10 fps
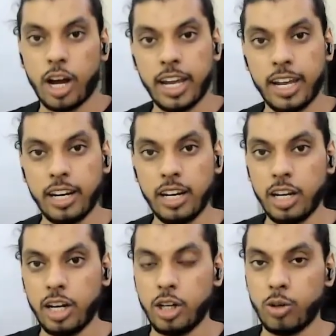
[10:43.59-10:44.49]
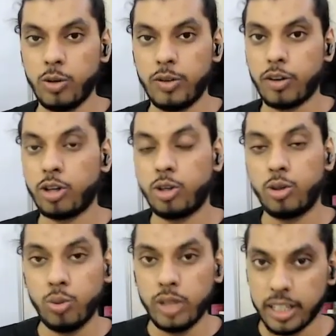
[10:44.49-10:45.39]
again, do it for
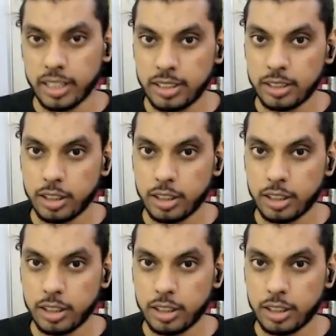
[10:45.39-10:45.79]
2 days.